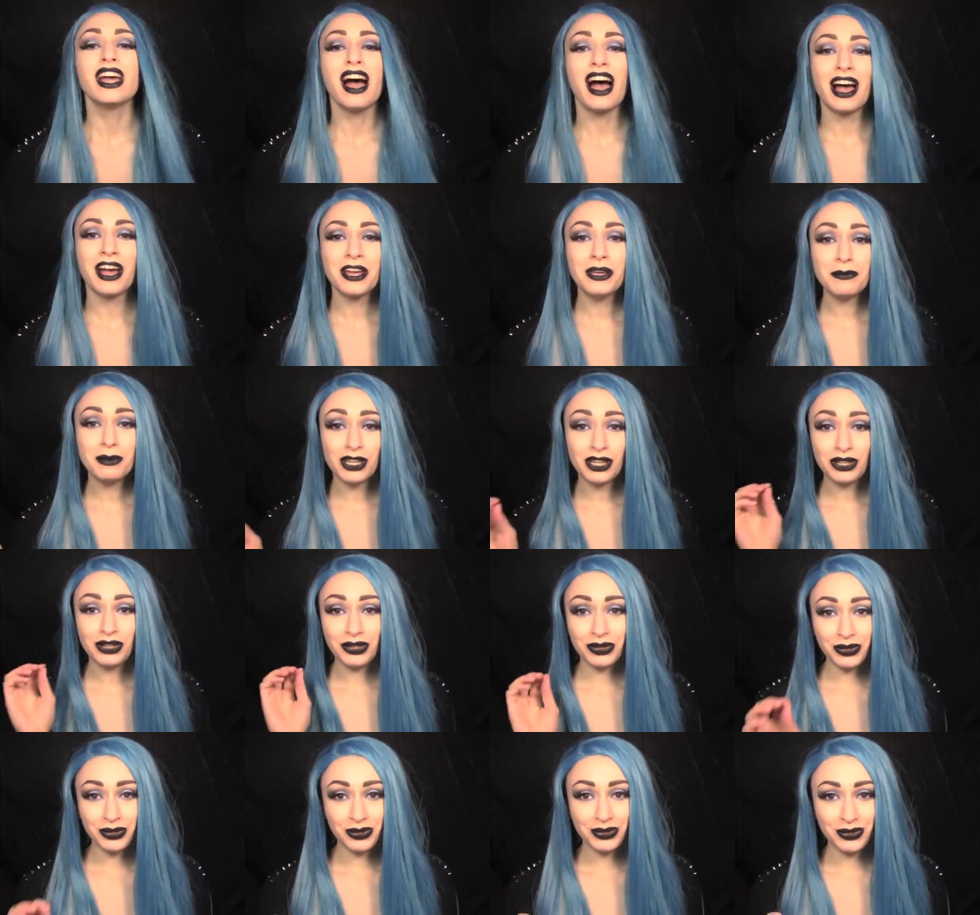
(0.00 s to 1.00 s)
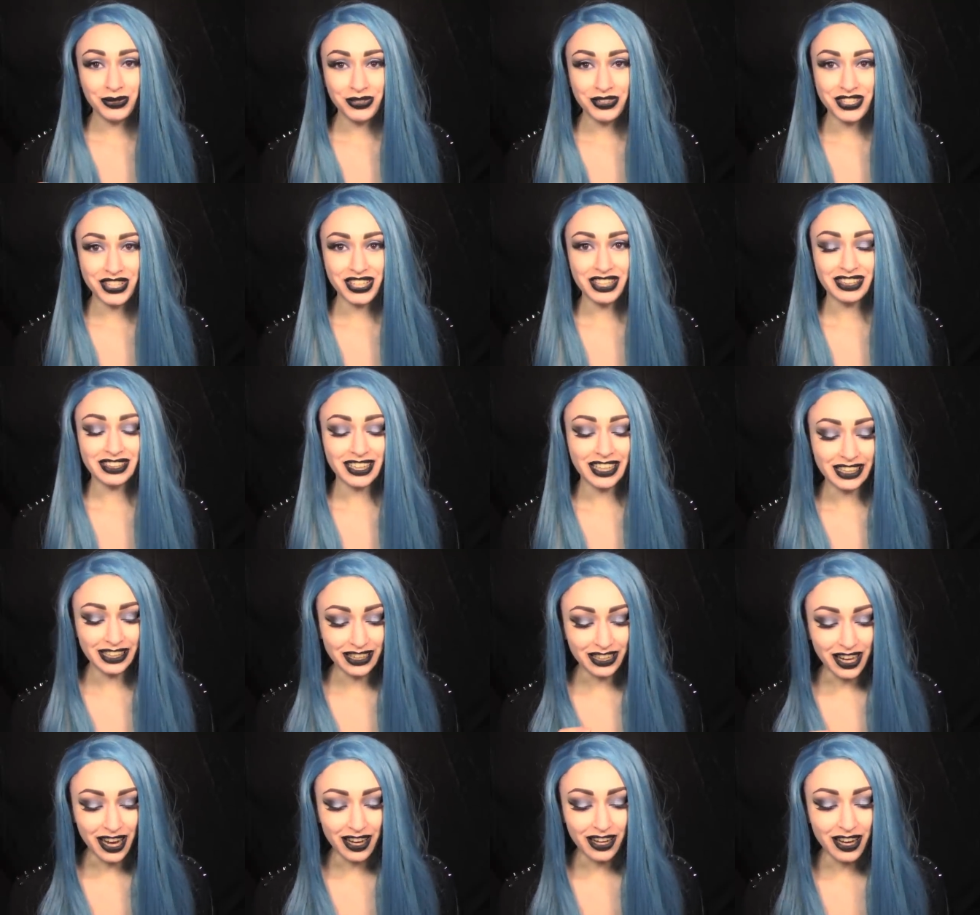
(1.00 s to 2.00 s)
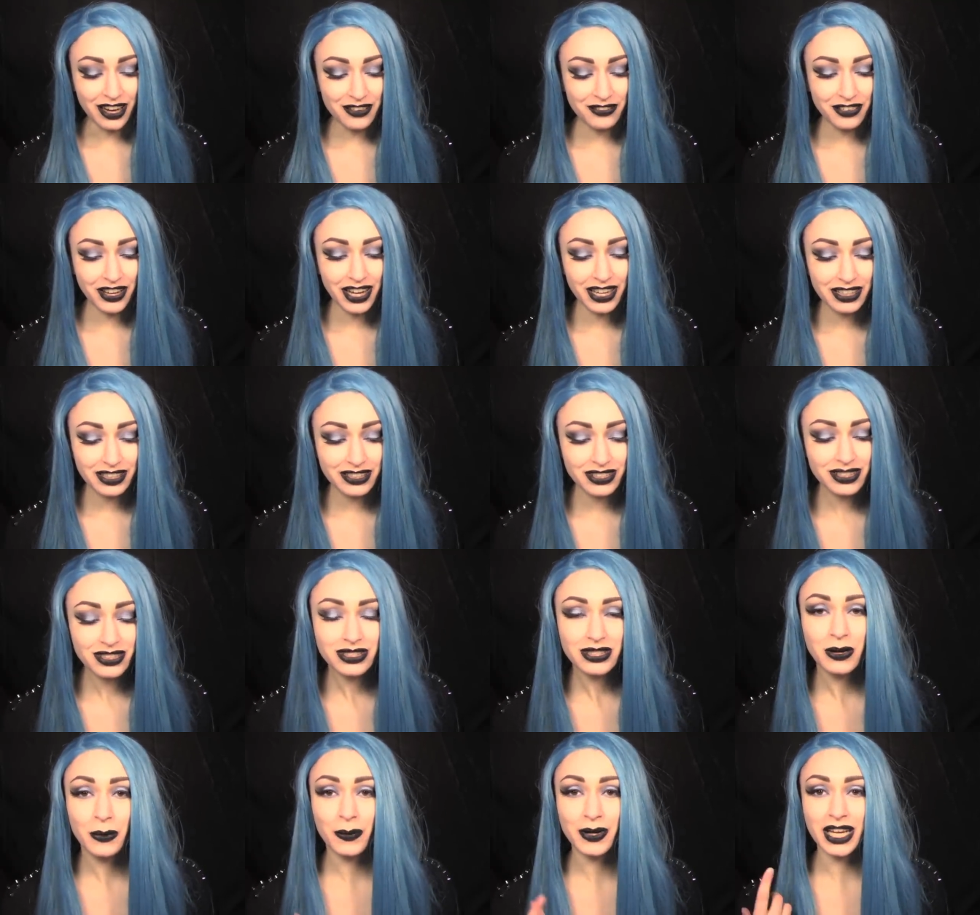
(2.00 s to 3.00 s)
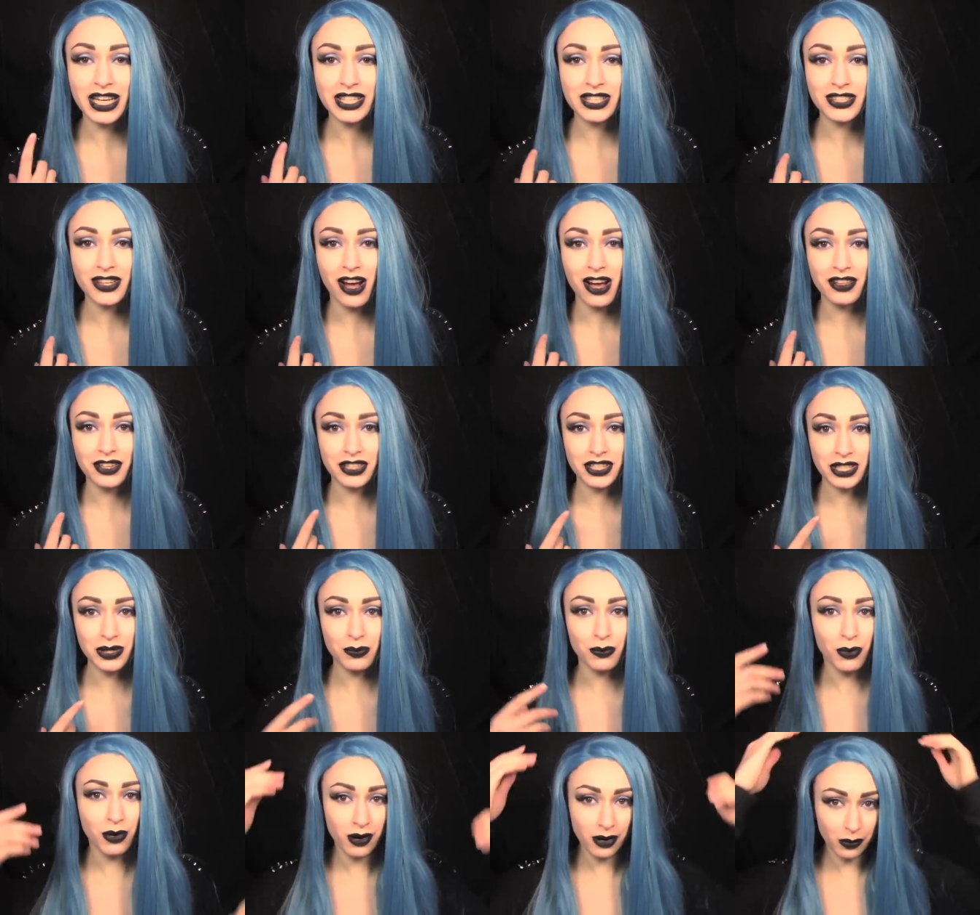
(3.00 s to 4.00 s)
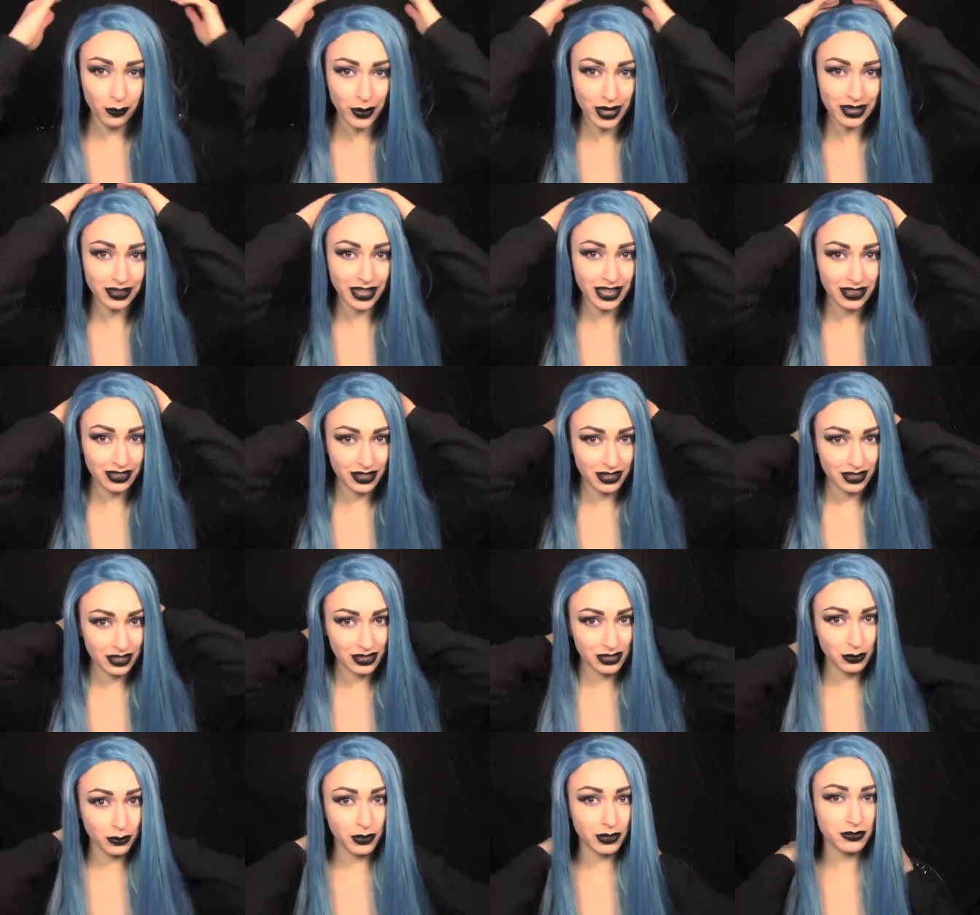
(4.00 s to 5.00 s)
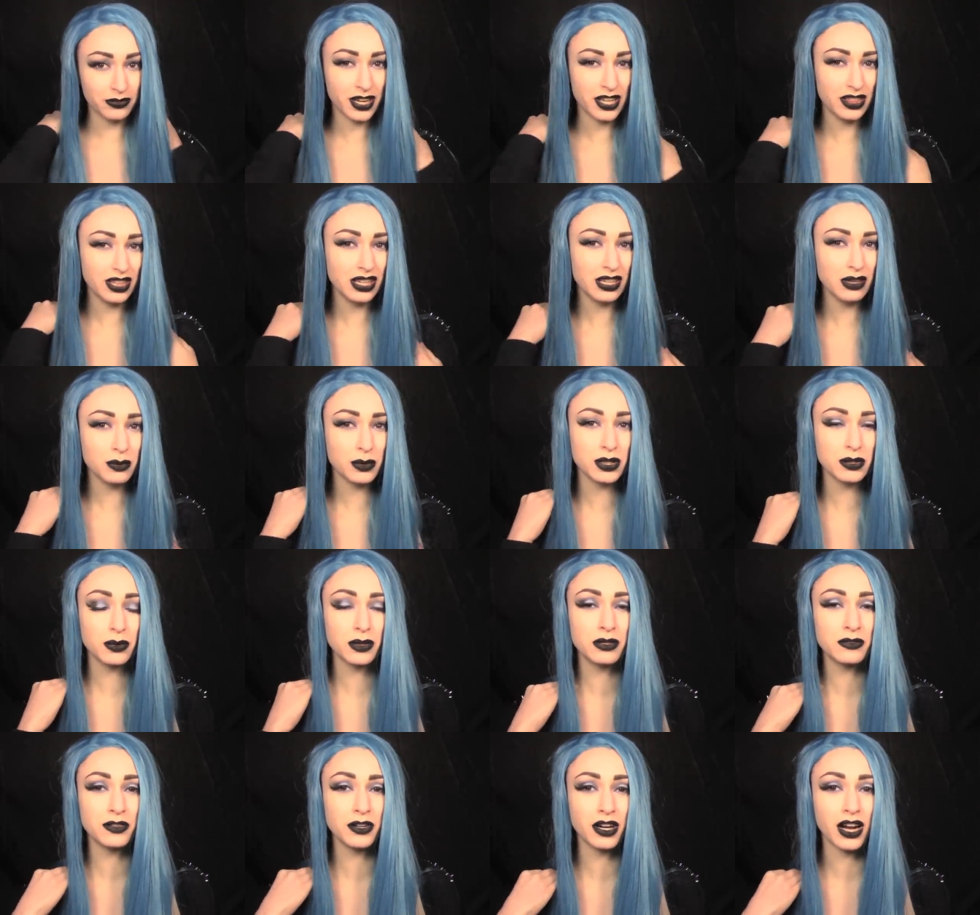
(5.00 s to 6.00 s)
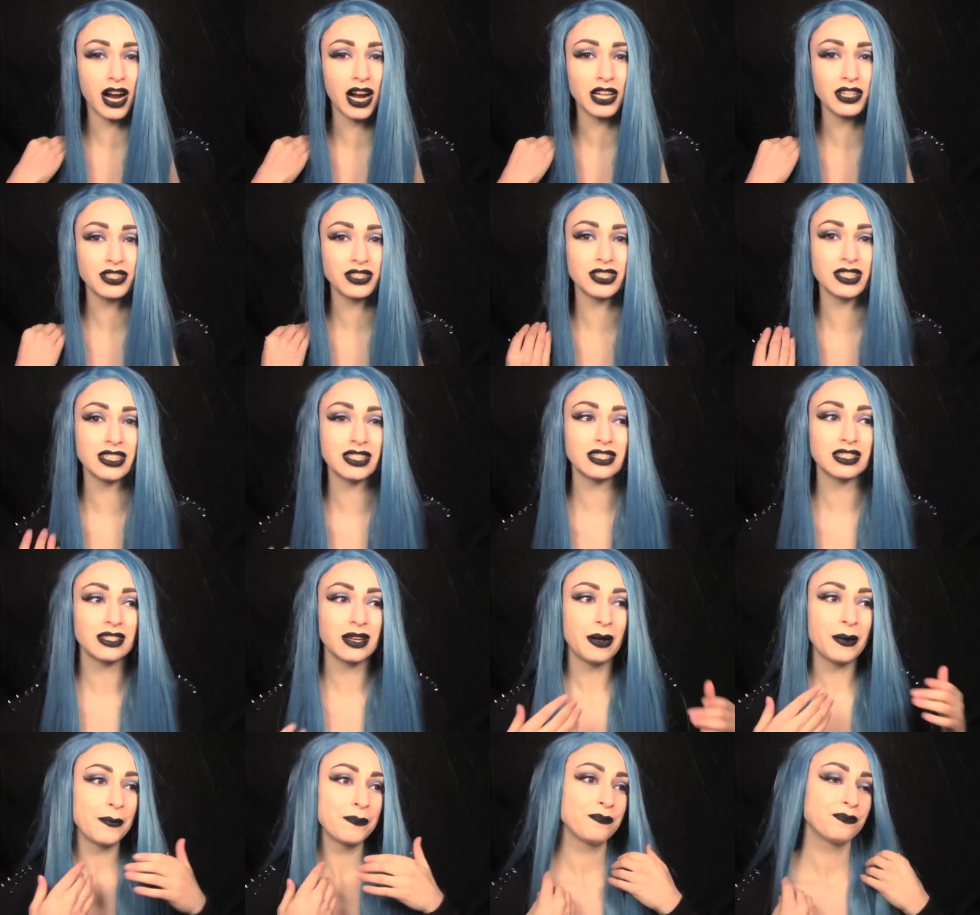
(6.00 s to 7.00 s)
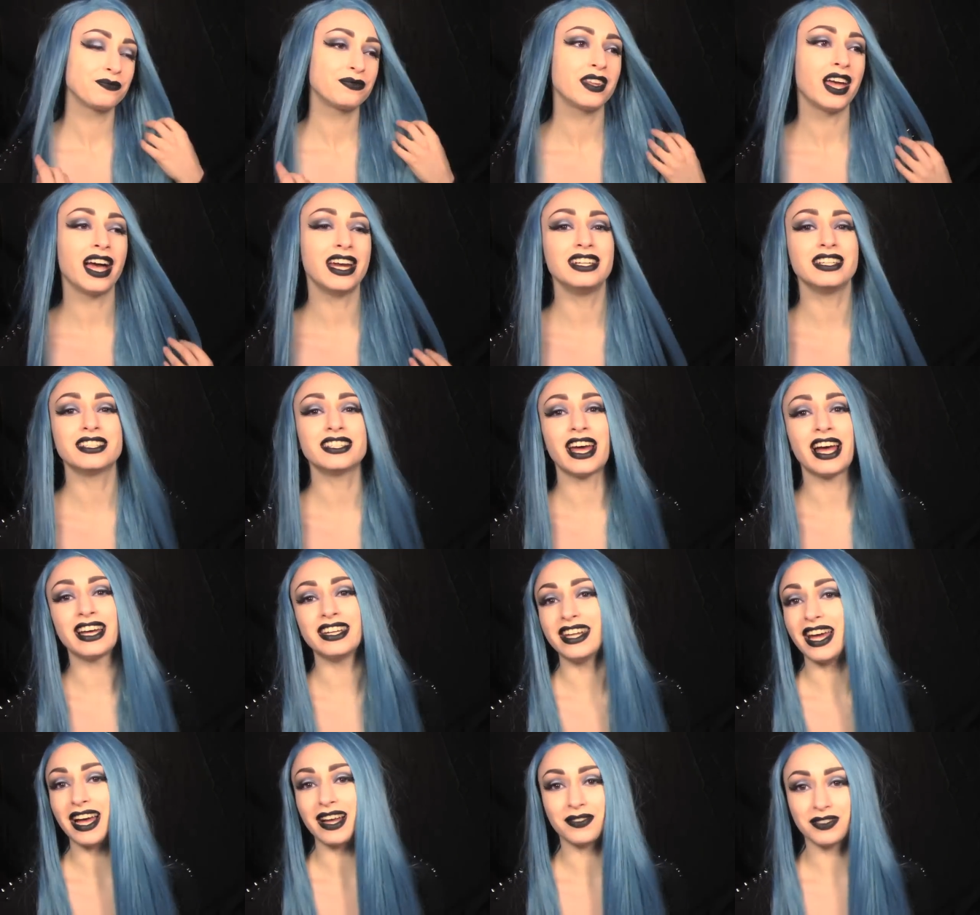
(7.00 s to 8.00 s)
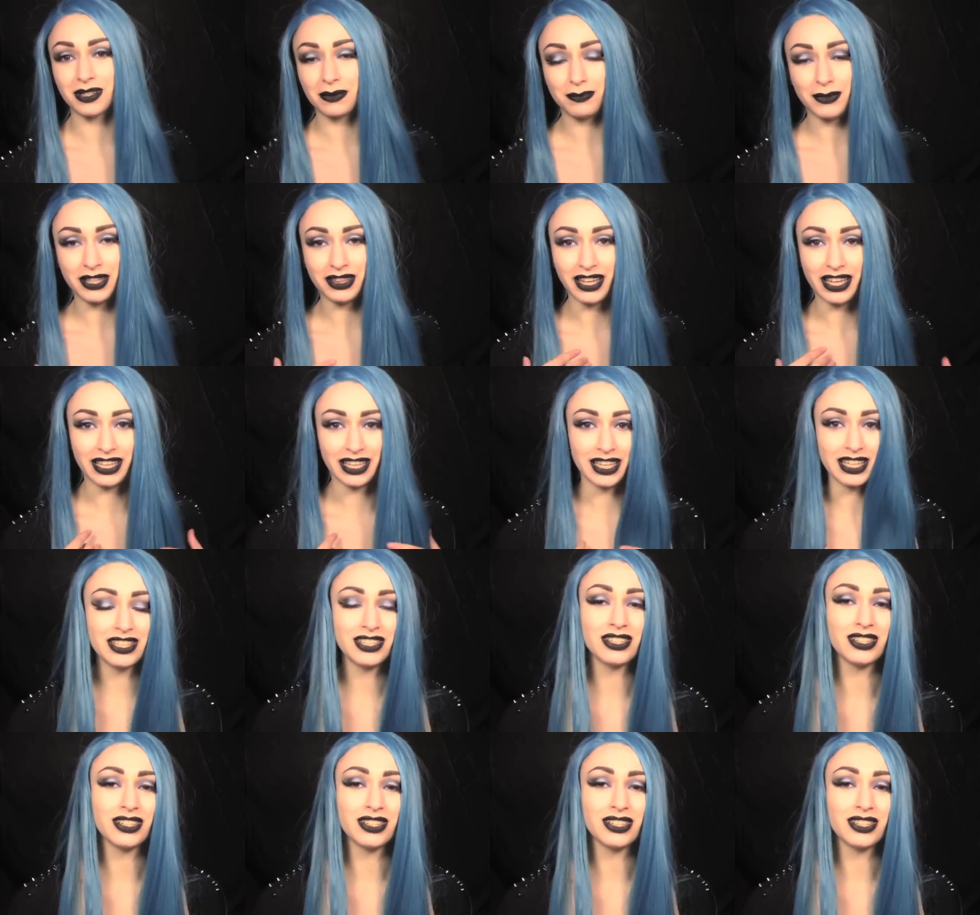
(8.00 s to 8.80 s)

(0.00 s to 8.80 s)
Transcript: I am a huge Lady Gaga fan, so when I saw that she wore a wig like this to one of, I think it was one of her concerts, I just had to have something like it.